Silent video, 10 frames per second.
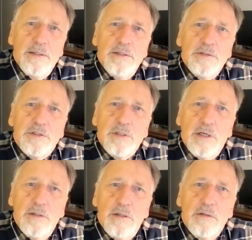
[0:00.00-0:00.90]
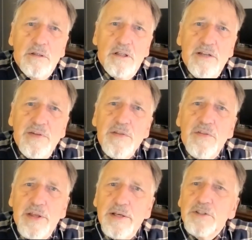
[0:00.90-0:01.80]
is living
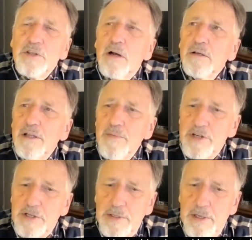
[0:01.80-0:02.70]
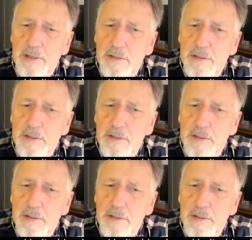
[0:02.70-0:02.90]
things are limited.